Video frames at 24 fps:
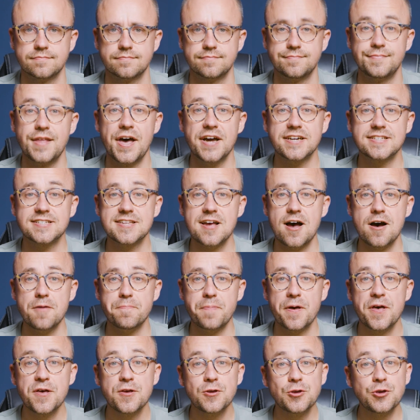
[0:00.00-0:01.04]
Next up,
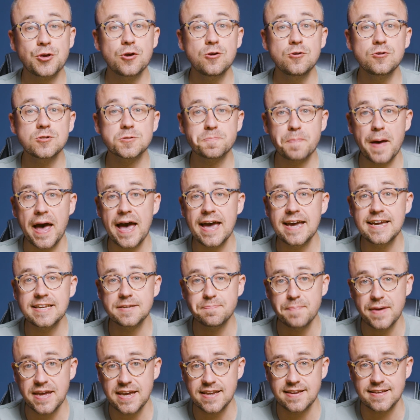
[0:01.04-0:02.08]
use paid
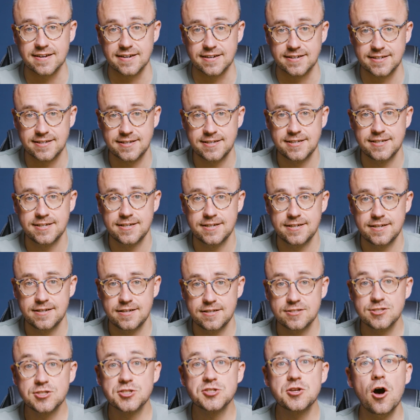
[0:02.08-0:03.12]
media.
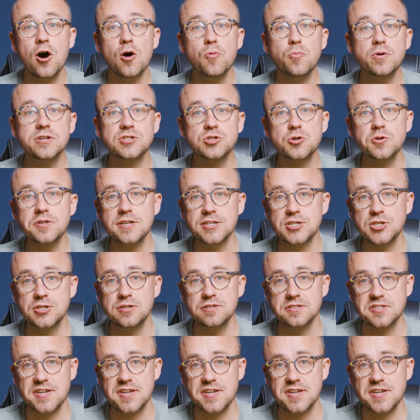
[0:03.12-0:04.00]
Start with traditional